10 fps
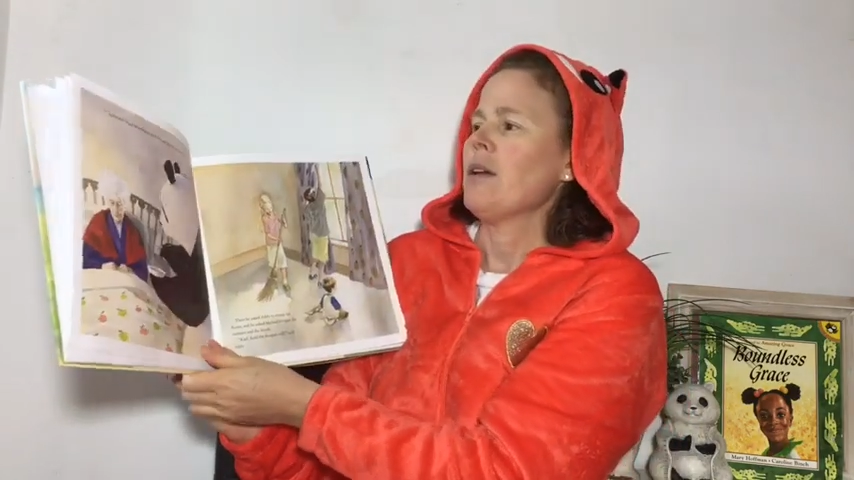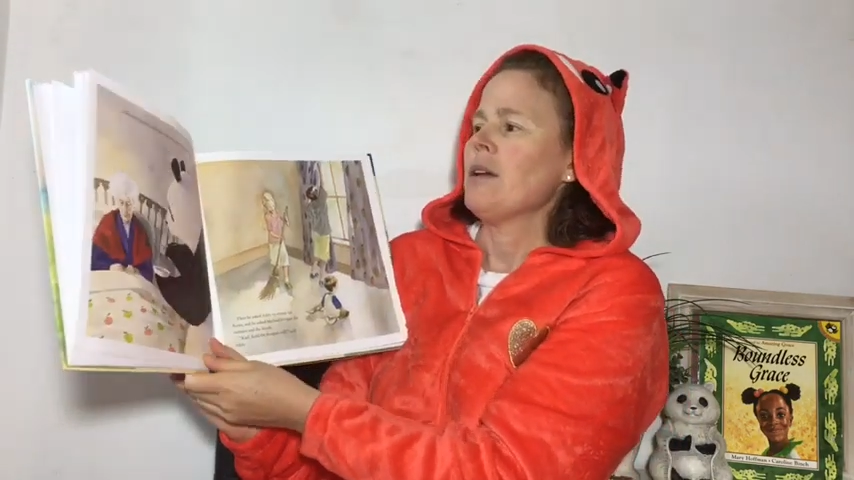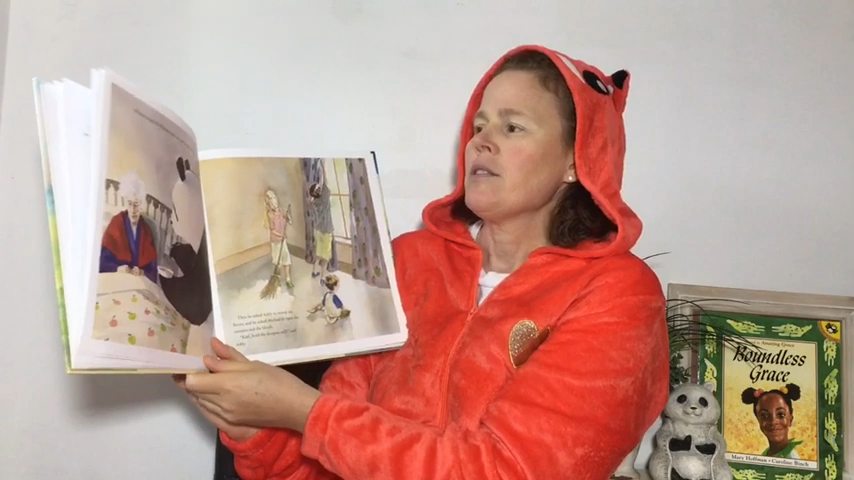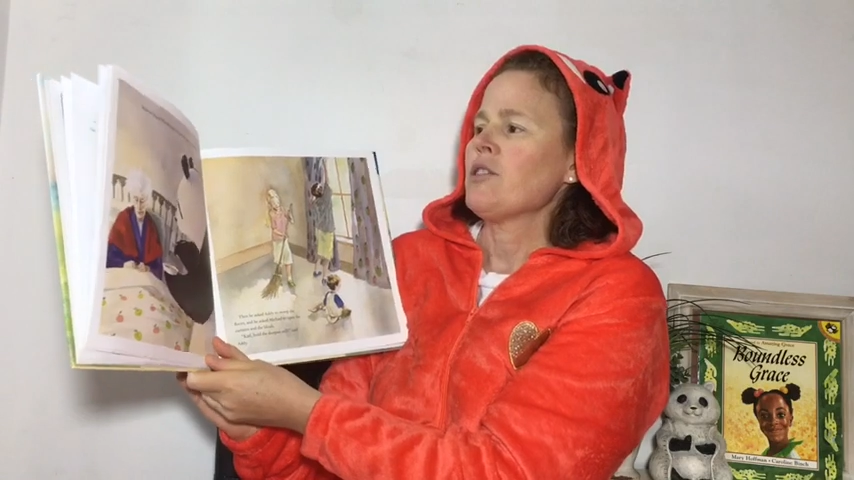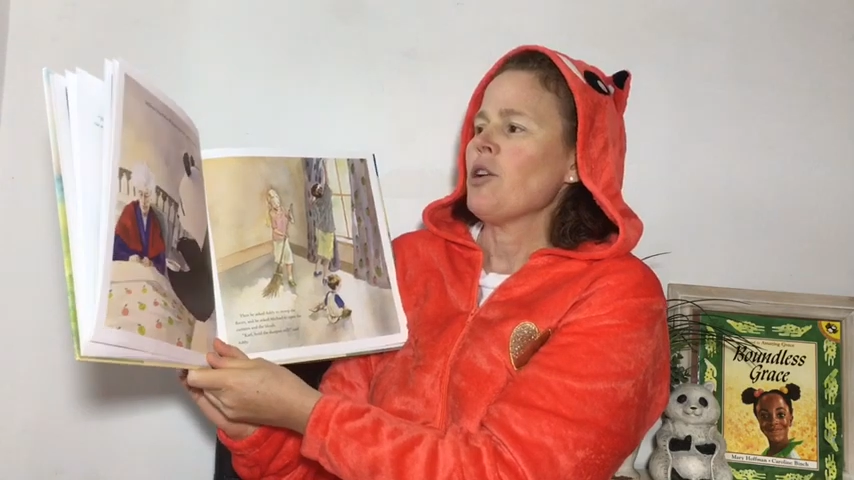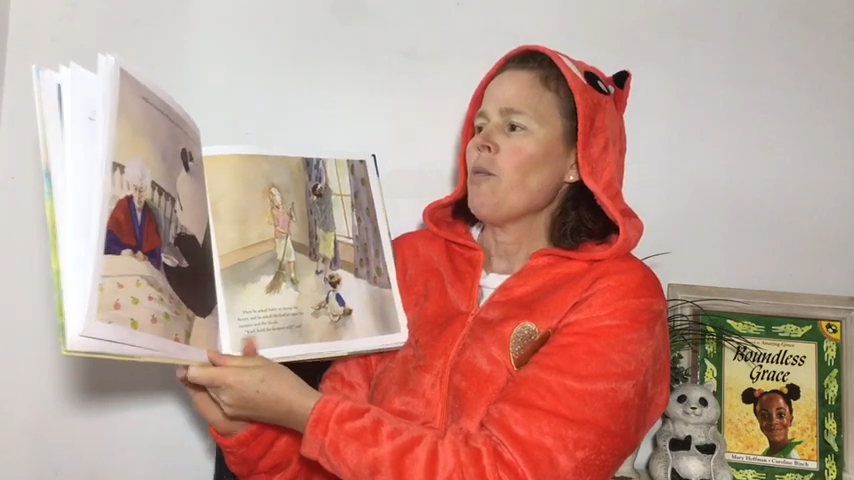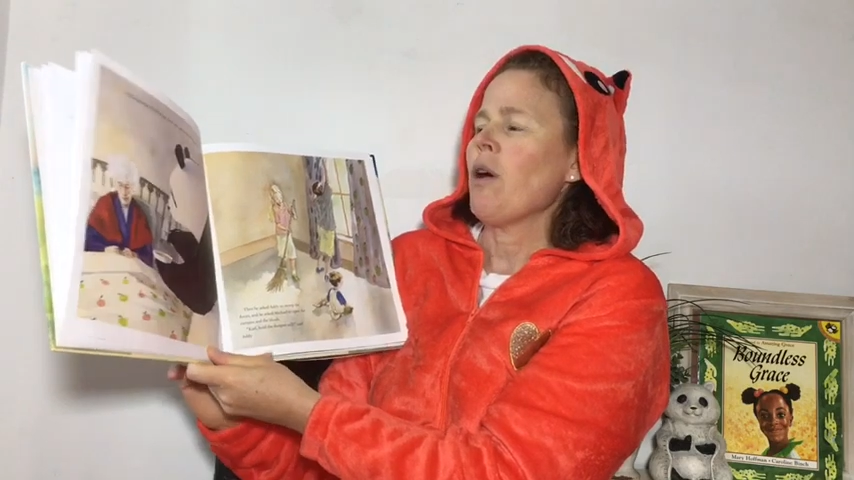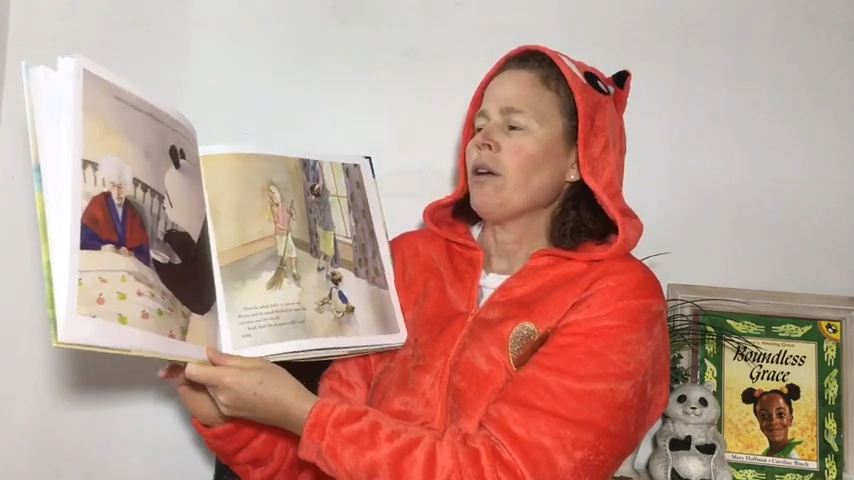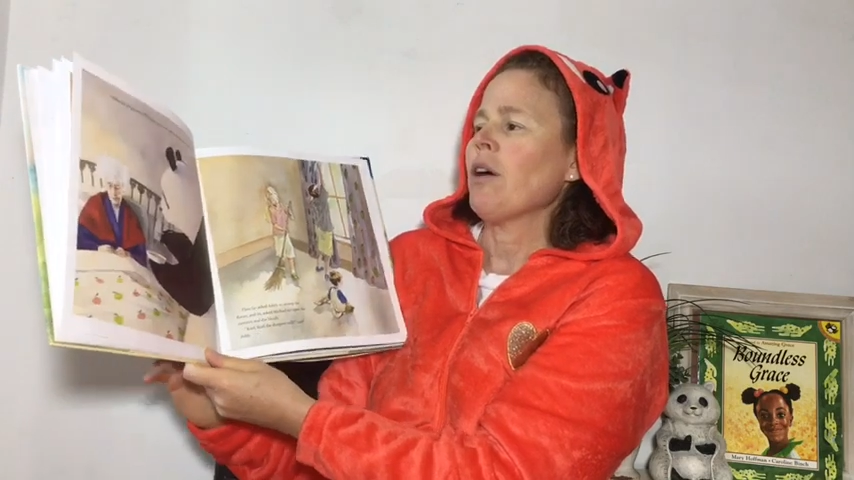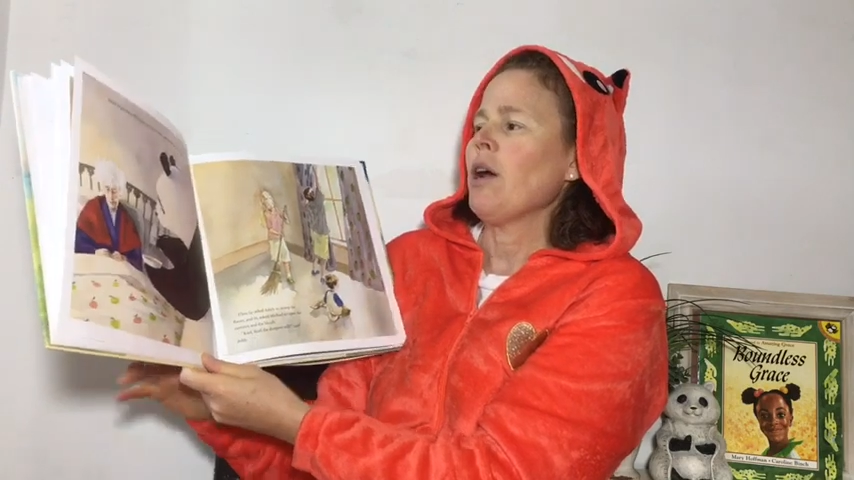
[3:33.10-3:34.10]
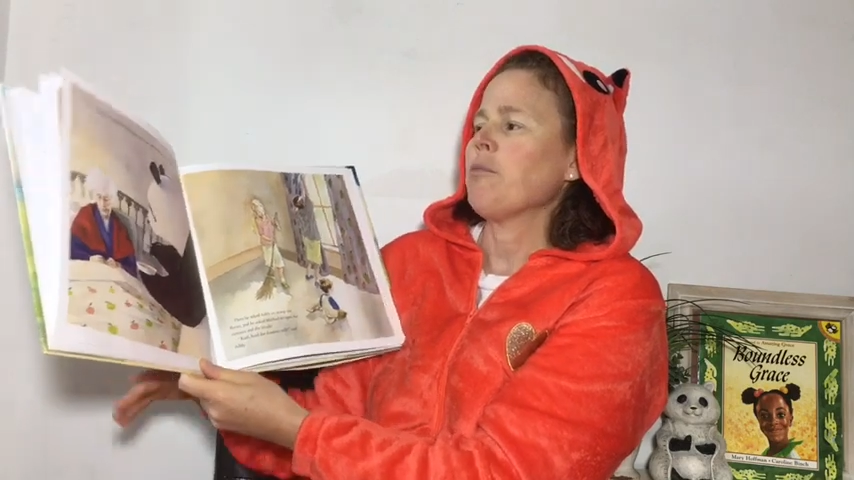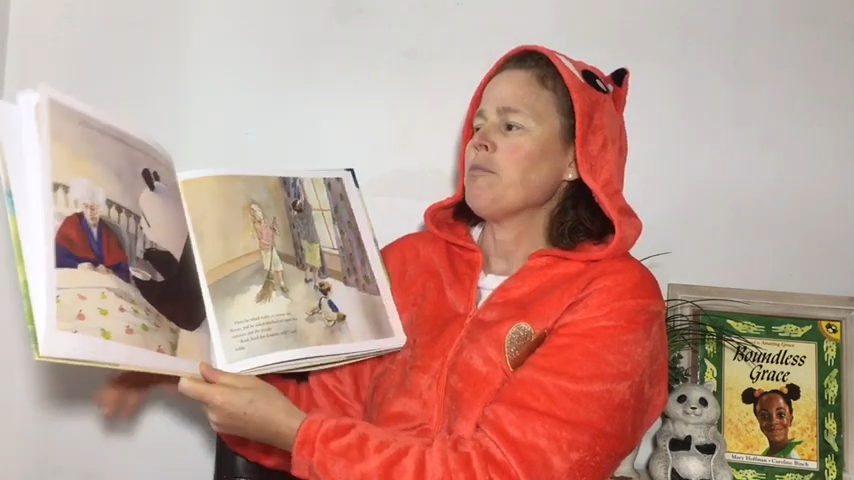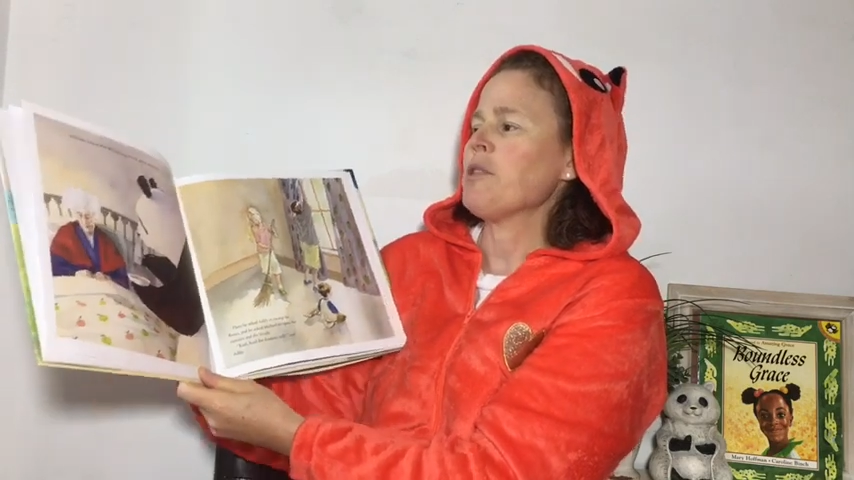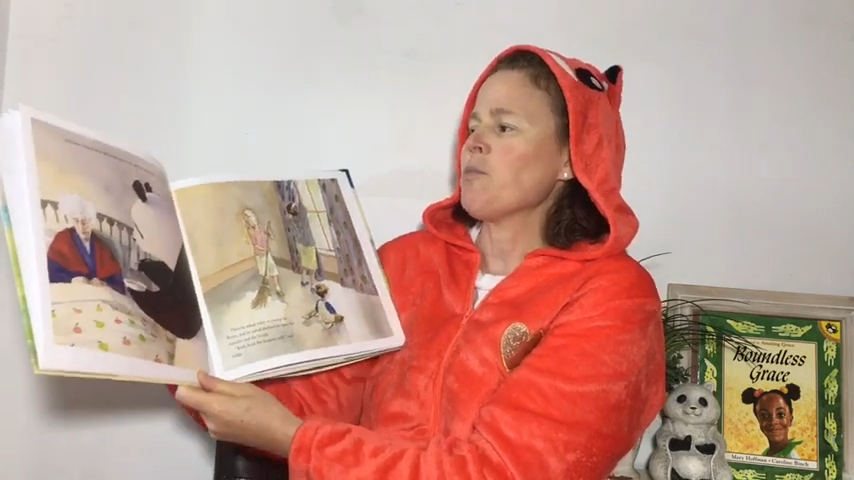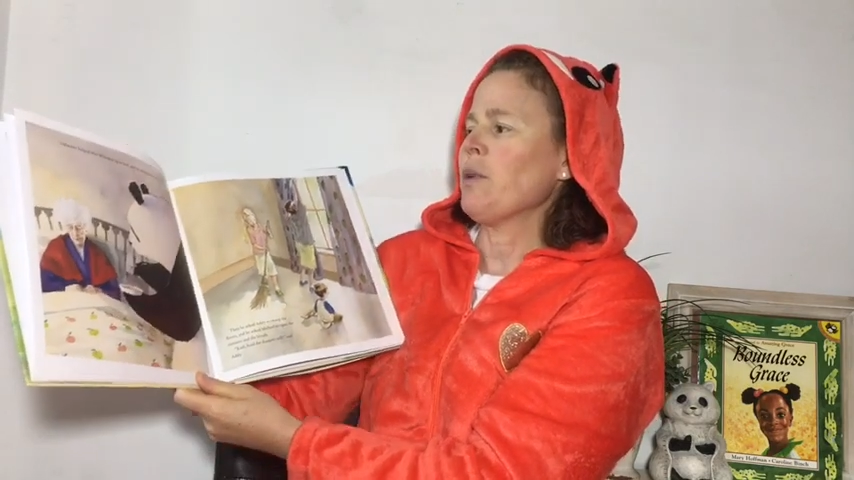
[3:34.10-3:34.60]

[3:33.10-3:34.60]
Stillwater helped Miss